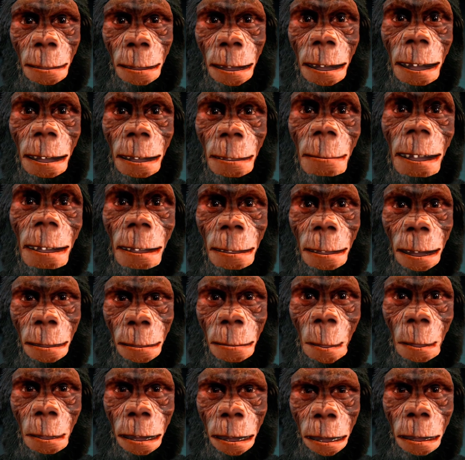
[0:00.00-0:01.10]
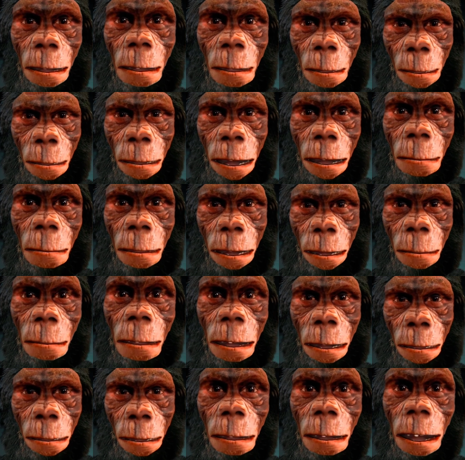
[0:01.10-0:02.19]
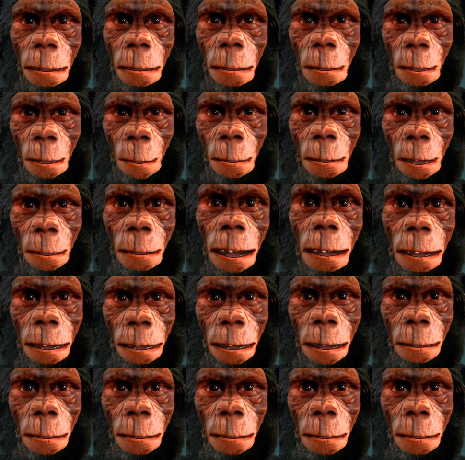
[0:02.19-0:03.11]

and ramid which is root in the Amharic language of the place